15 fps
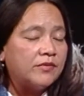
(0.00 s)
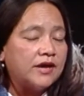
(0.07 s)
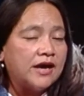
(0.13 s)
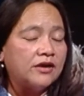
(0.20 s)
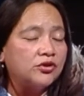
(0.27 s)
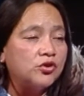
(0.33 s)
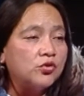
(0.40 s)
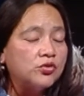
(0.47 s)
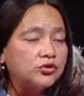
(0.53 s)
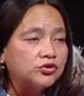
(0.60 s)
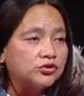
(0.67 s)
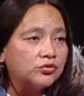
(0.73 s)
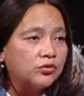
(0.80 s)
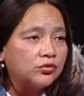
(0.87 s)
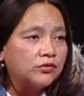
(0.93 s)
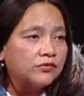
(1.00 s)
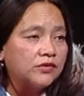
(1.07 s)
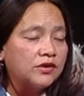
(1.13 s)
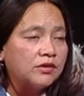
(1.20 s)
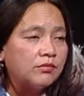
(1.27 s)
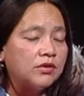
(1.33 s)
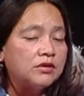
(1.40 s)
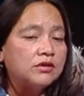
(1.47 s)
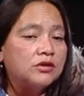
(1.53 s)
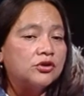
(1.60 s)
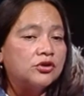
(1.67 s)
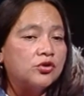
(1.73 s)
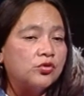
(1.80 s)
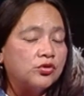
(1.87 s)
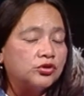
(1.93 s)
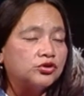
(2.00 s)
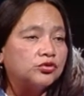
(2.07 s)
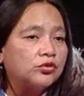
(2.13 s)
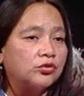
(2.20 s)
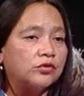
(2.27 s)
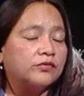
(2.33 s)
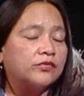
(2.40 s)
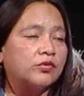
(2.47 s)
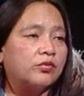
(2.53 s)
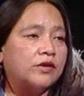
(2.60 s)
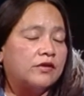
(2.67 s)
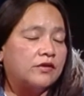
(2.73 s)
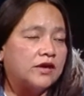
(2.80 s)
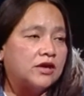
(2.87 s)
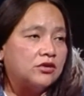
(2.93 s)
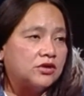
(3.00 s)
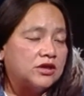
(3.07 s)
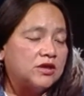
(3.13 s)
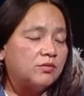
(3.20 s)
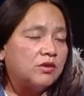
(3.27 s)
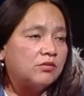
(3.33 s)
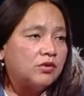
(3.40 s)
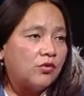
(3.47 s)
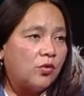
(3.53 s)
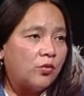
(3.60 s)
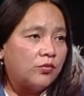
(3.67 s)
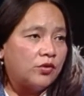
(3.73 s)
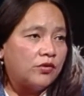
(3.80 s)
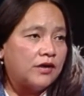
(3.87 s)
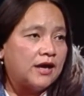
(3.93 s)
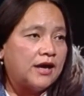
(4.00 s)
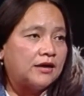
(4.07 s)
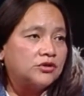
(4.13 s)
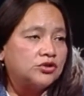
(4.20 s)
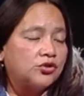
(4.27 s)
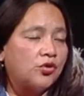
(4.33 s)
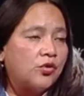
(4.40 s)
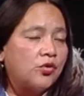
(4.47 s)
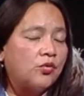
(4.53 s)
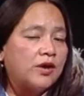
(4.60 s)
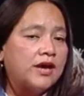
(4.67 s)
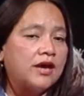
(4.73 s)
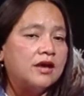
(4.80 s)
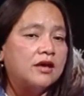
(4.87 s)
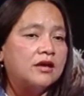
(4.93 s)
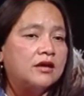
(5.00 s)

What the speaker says: They had no control over them, no control over whether they could keep them at home or they had to go away.